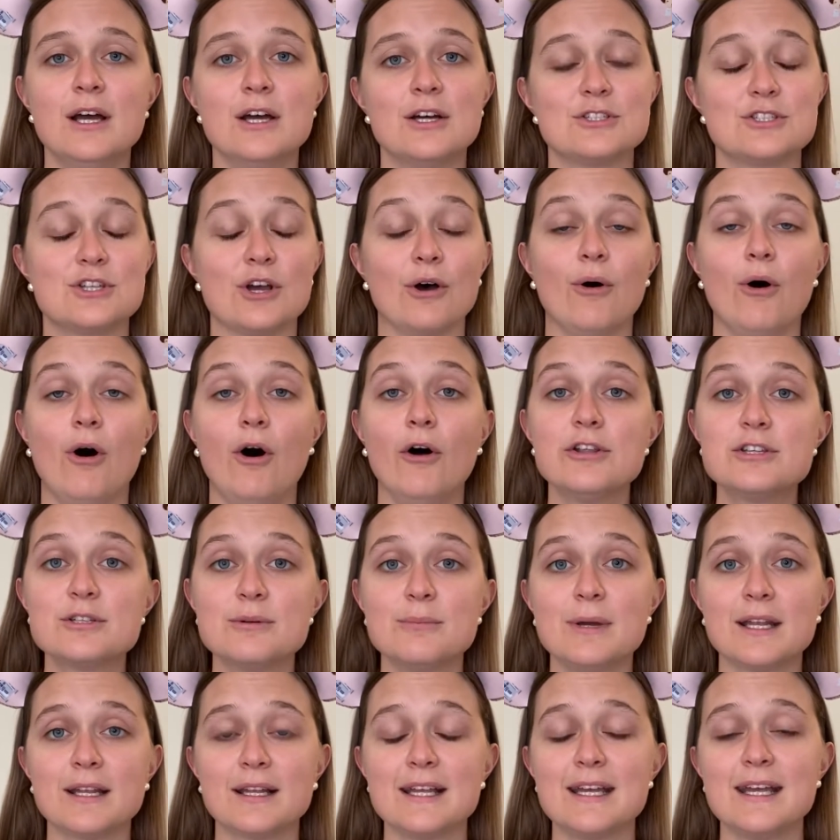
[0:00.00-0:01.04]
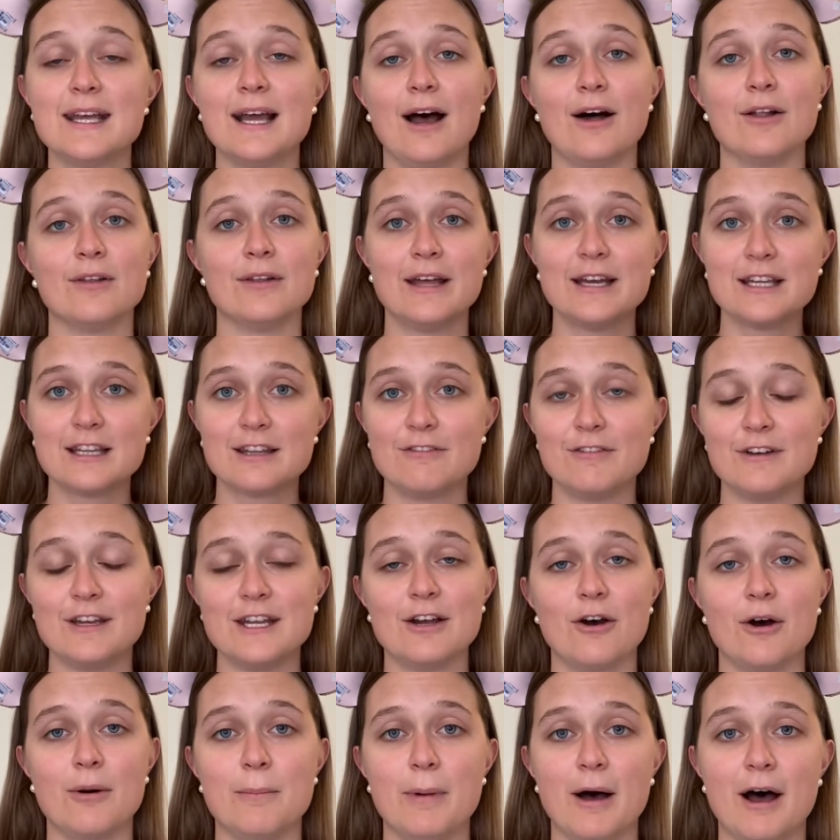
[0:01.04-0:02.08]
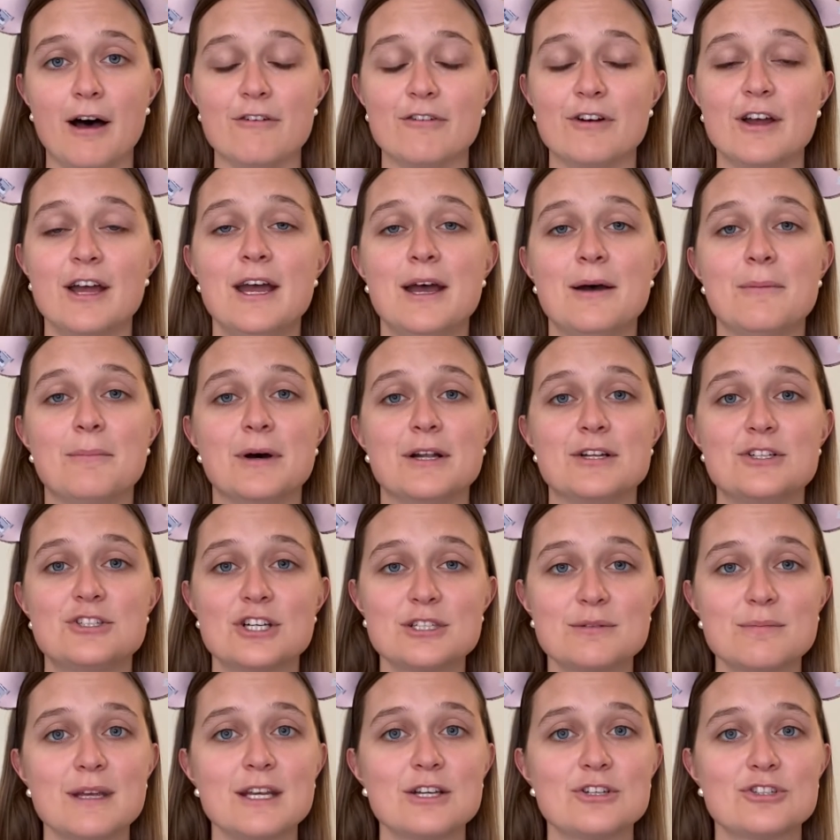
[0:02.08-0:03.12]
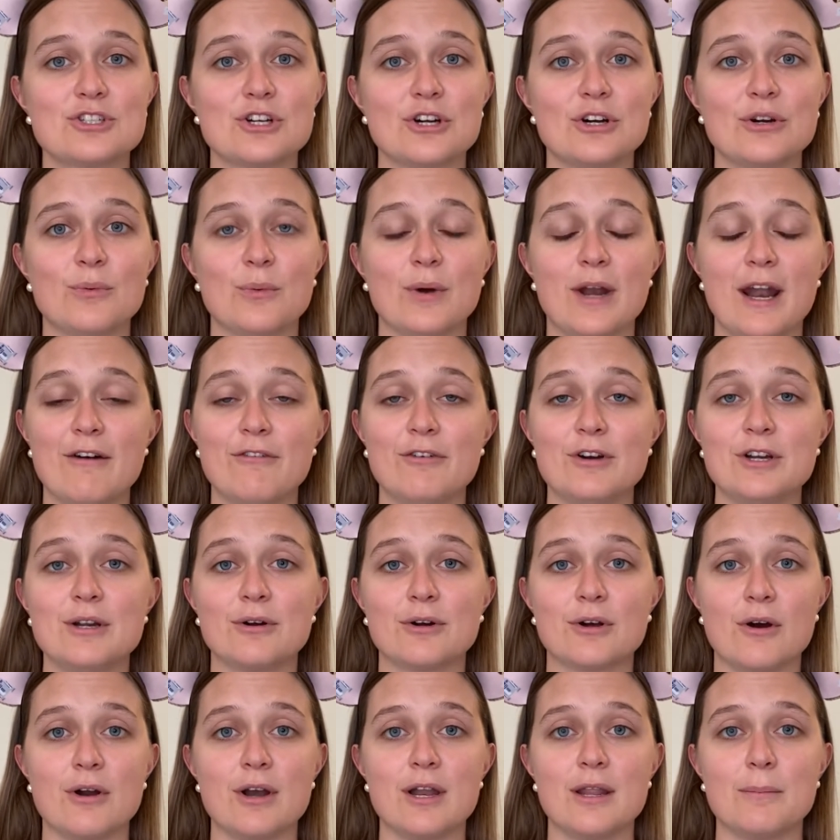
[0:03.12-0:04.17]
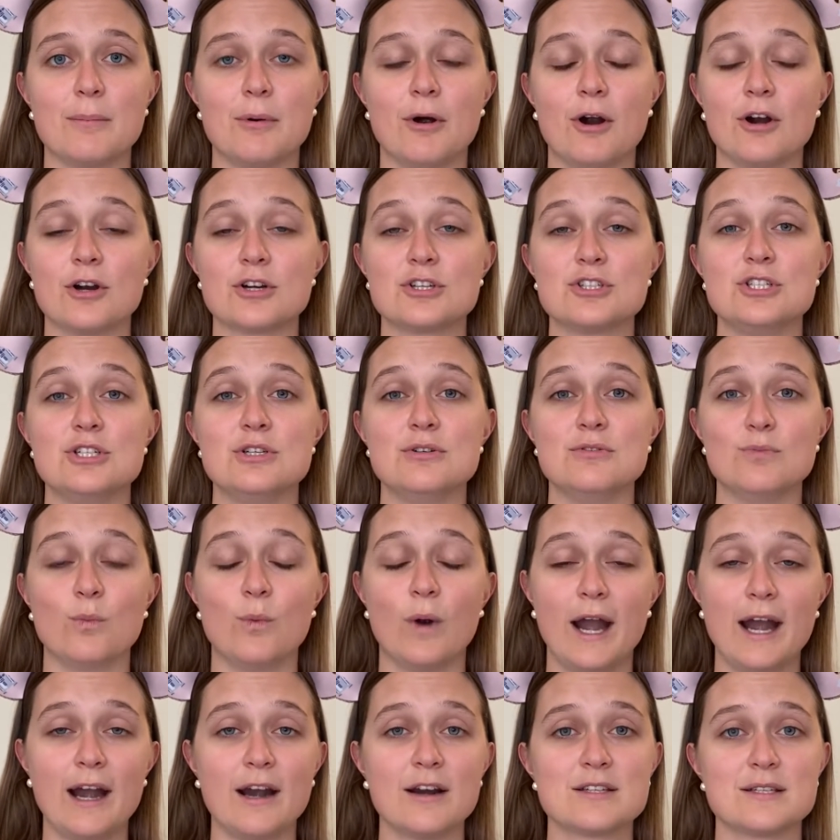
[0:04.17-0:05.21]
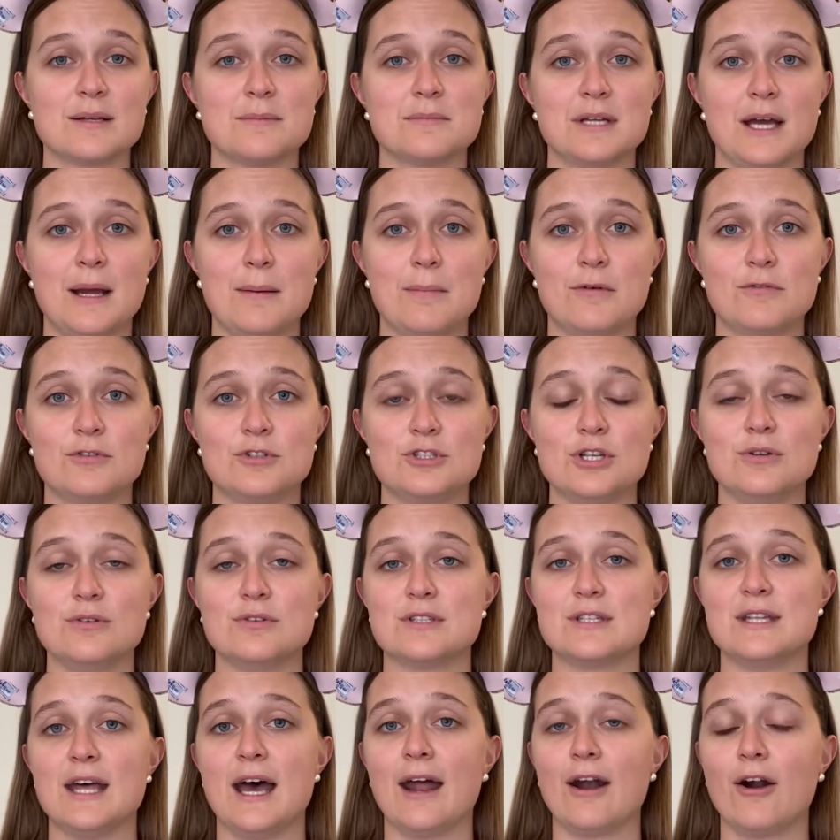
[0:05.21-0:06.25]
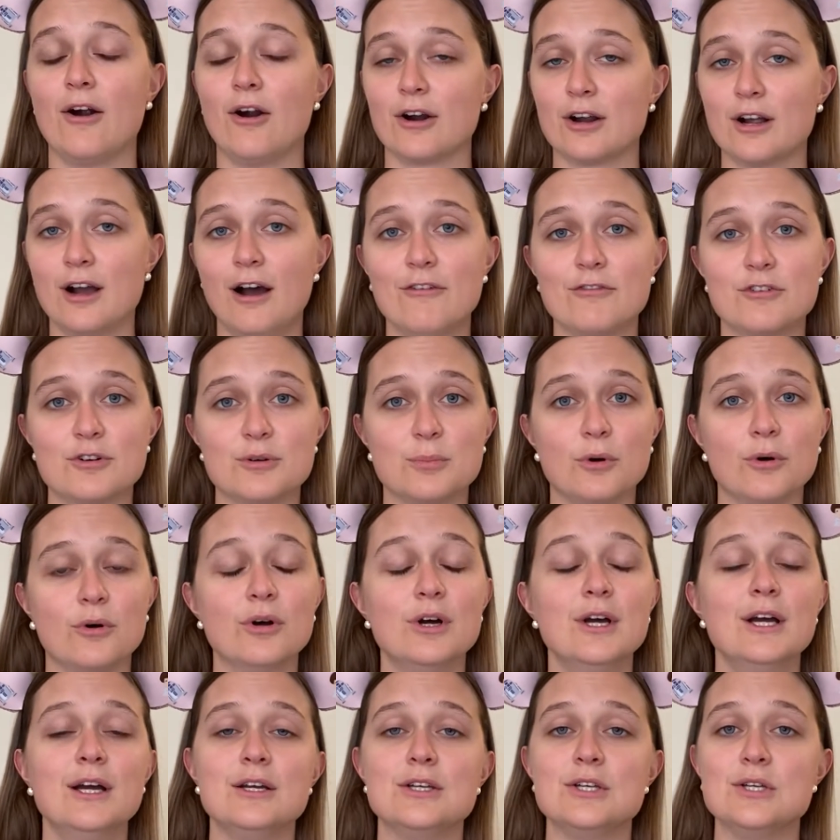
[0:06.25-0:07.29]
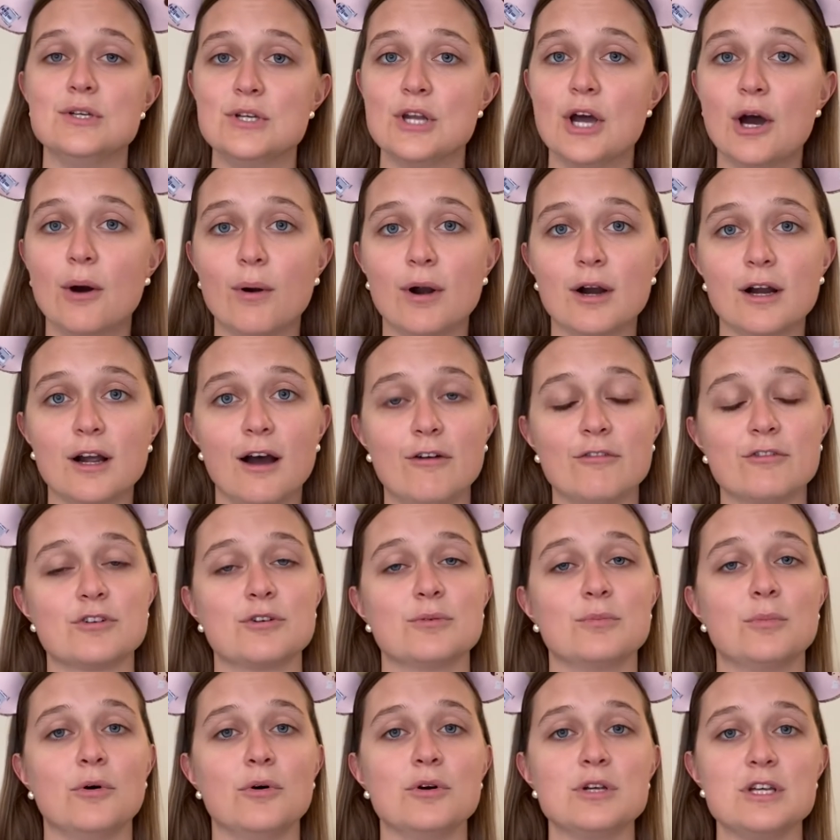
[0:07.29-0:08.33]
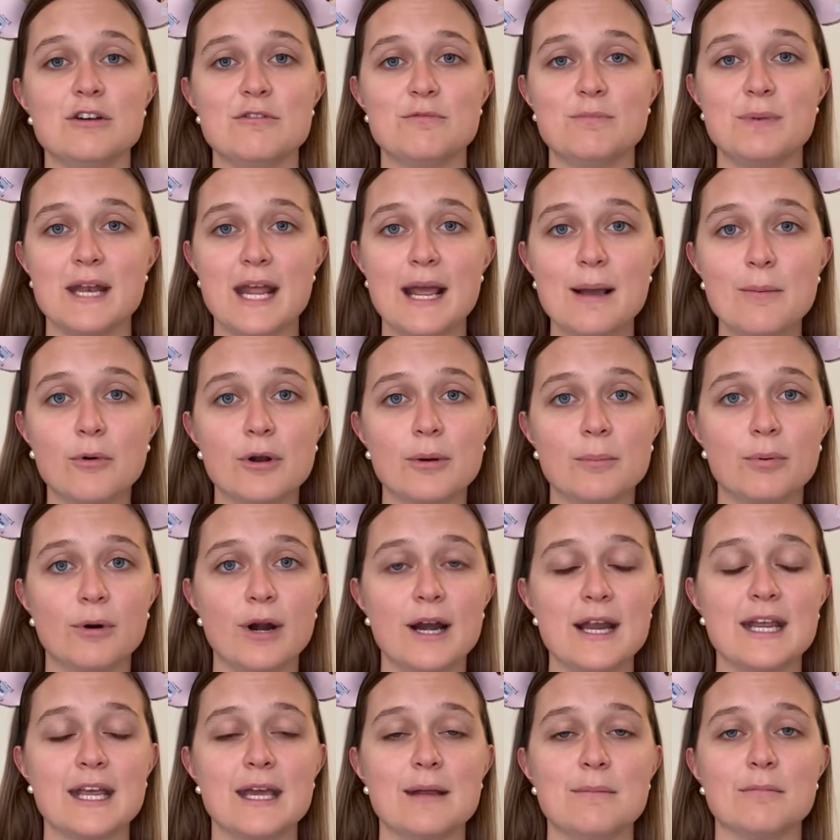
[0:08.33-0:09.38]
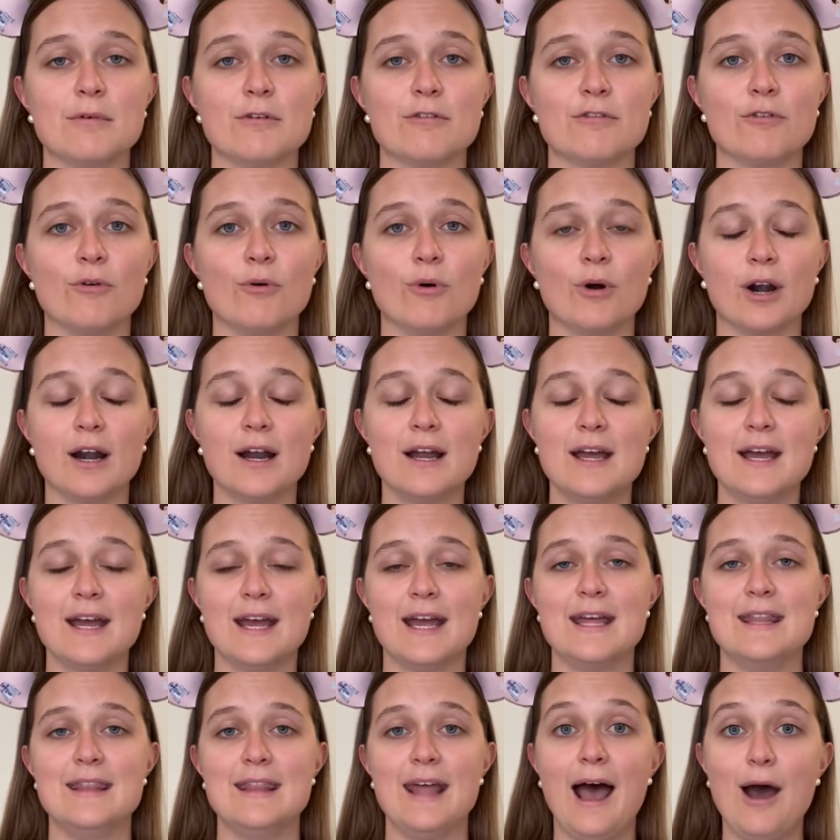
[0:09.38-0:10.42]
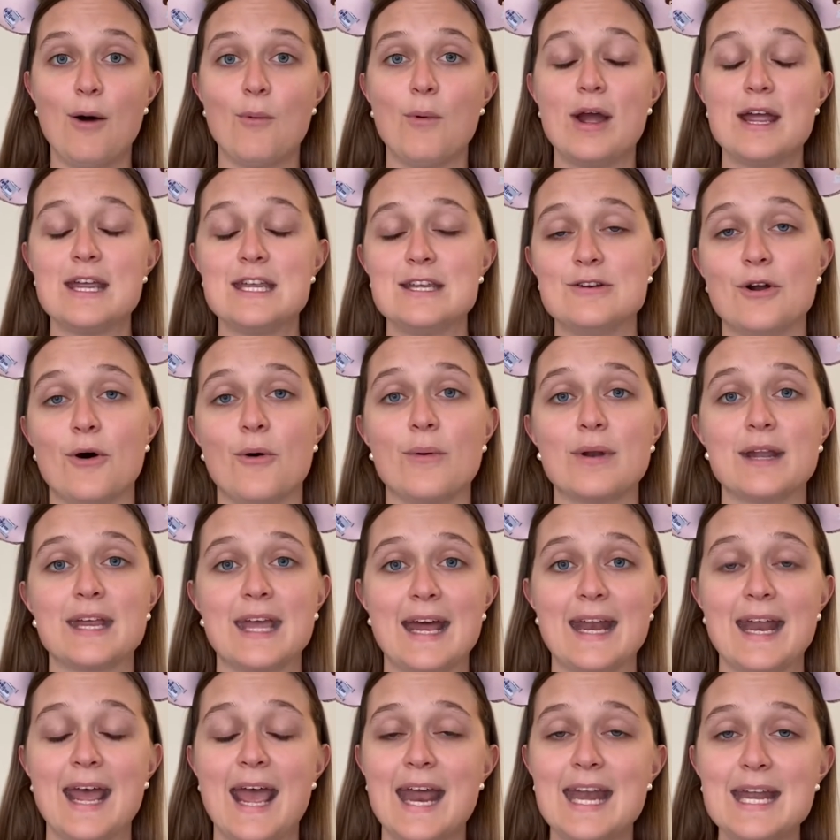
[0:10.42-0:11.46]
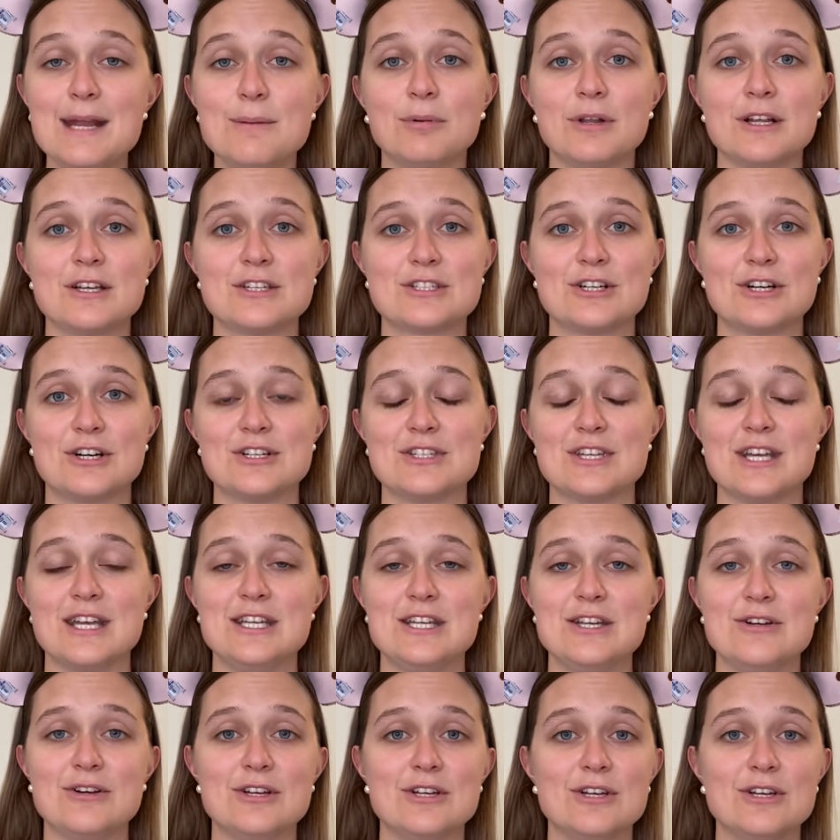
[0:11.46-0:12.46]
So ultimately, I'll link the video above, but just make sure whenever you're going to the parks, you wear some type of shoes that are comfortable, are comfortable, you've been able to break in before, and that way you don't get any blisters and you can